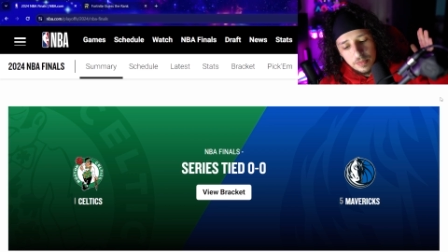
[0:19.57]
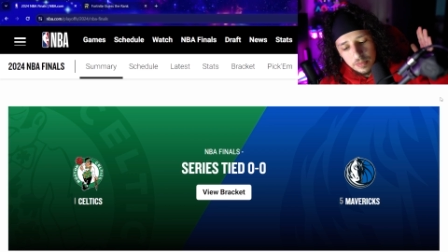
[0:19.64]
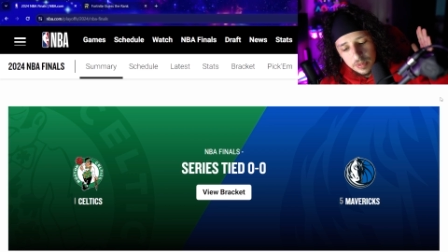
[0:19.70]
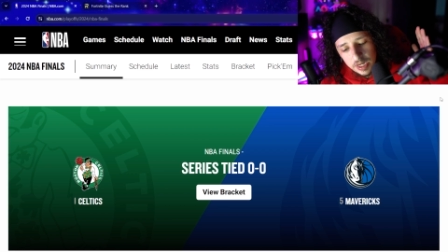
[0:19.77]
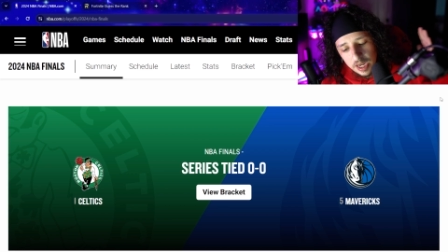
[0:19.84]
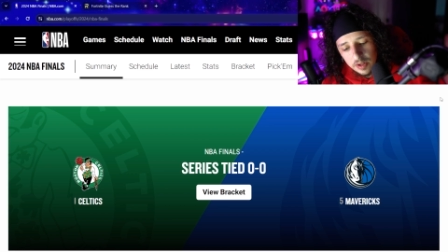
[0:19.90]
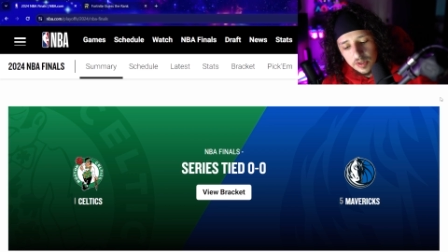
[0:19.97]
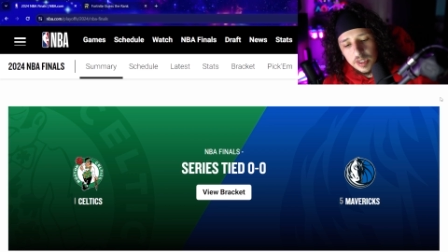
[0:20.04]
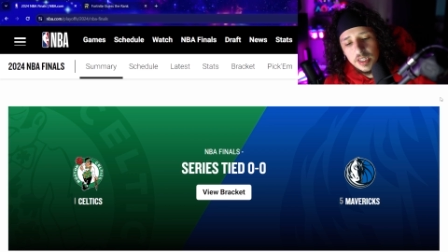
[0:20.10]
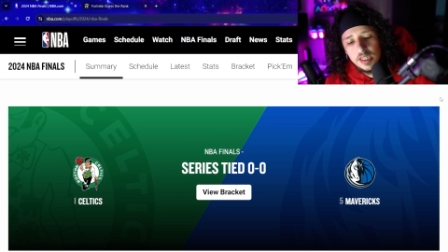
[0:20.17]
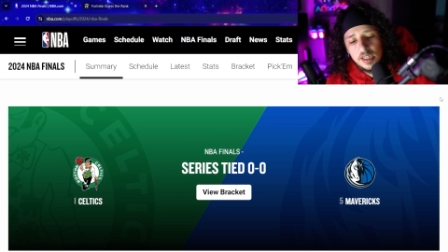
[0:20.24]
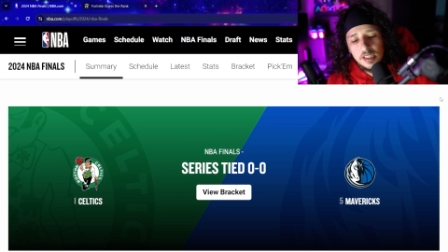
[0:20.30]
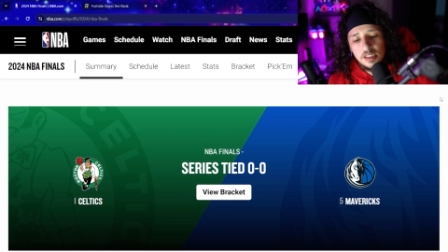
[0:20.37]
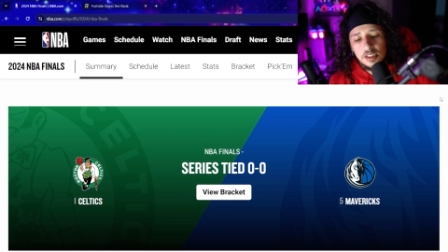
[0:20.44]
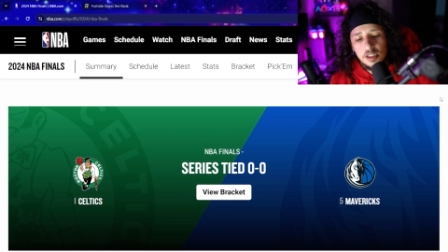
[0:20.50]
Now
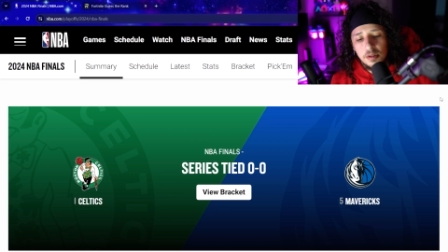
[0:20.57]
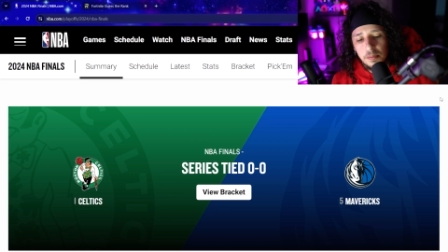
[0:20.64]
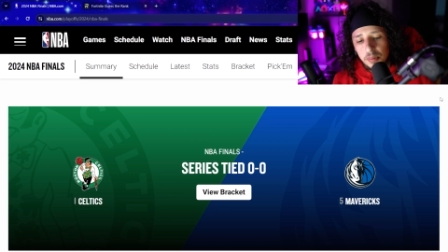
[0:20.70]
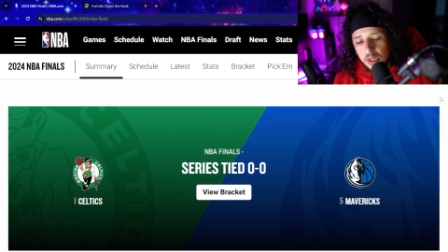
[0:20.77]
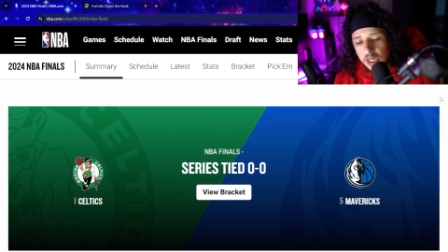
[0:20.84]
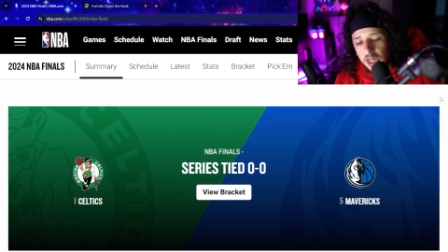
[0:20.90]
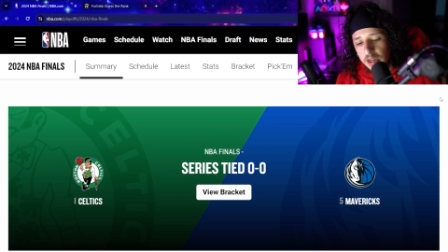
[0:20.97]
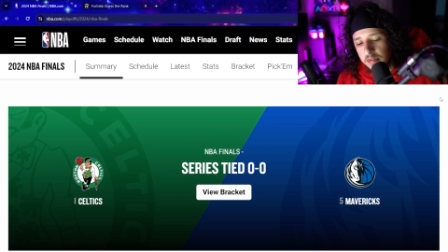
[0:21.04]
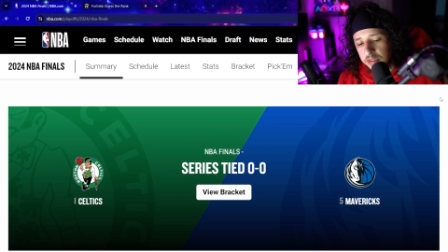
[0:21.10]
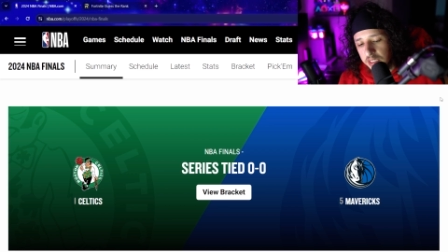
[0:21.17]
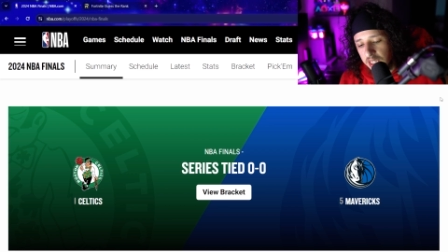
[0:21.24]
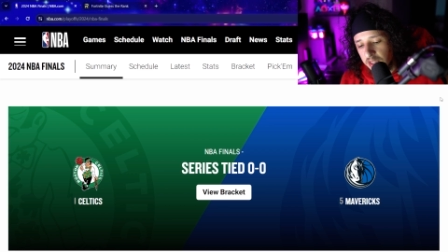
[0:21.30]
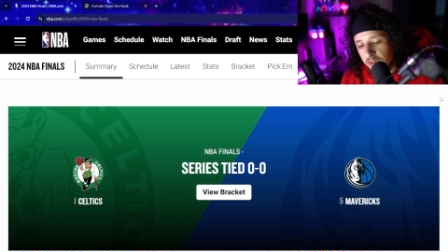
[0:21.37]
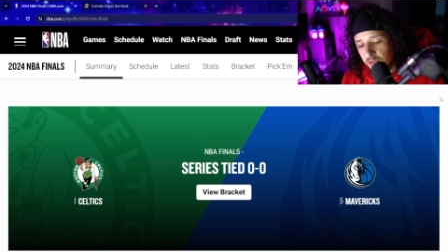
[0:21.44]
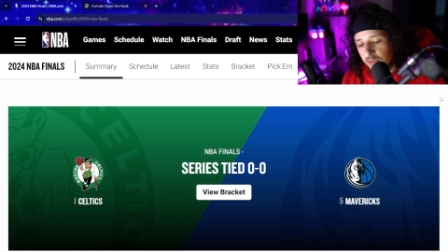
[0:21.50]
leading us to the playoffs
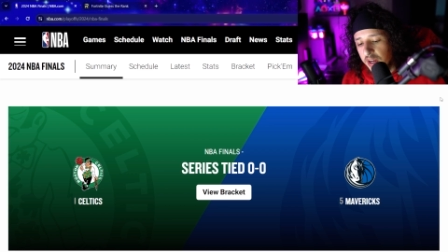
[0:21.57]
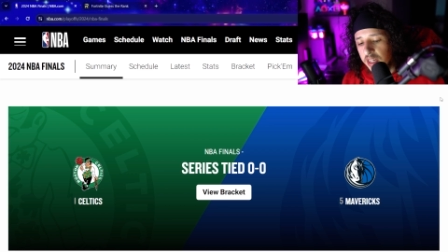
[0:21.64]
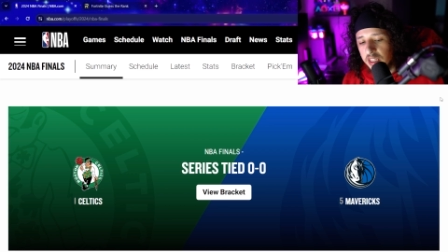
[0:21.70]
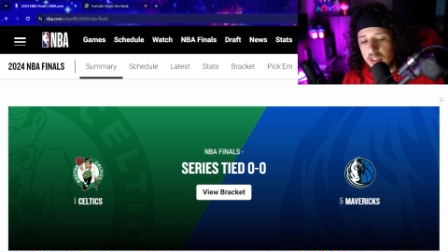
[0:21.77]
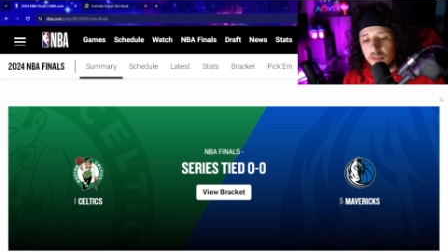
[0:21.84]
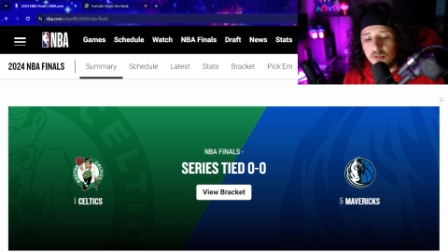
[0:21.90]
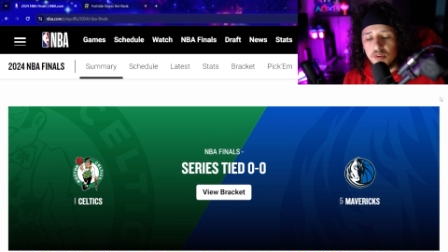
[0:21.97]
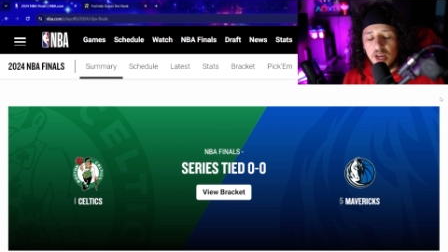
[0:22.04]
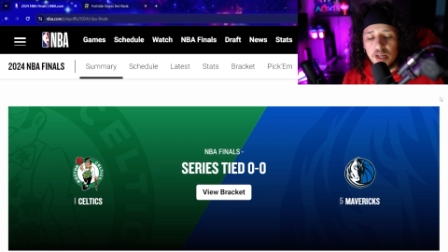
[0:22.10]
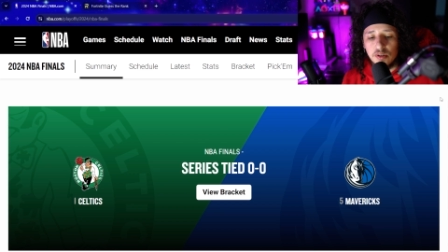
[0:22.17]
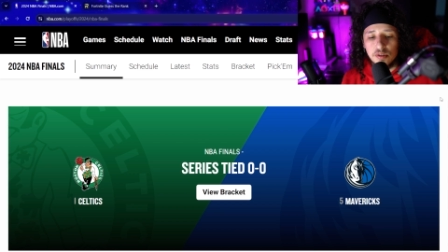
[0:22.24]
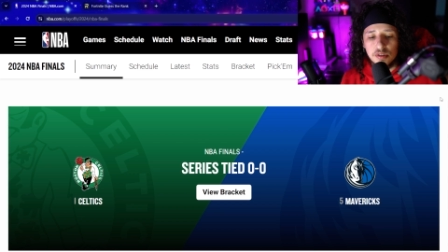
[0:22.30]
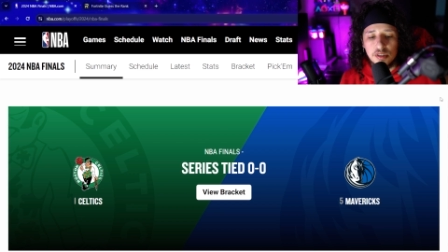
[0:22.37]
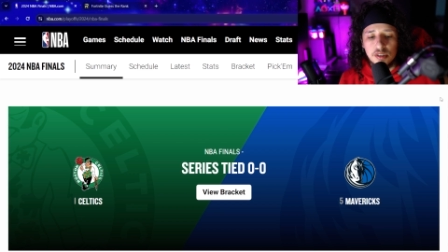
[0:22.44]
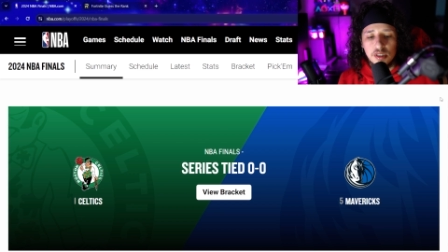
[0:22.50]
and then finally the
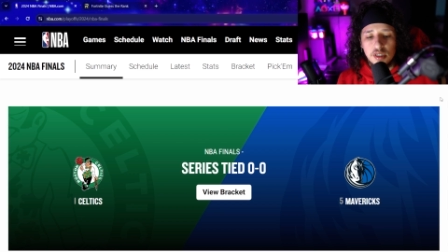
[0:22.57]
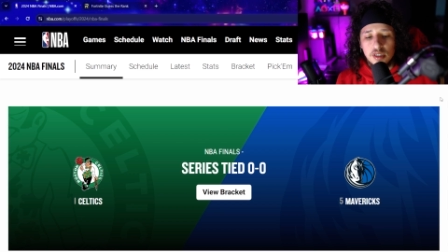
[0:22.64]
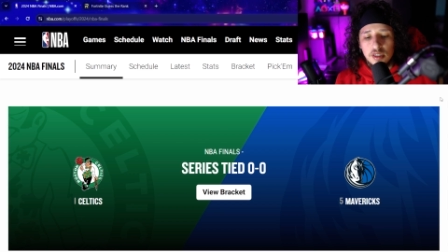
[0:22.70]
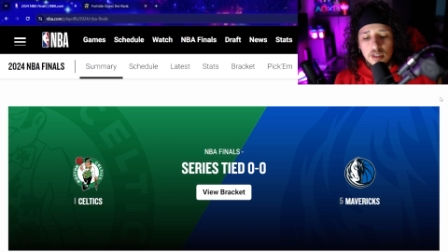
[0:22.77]
finals.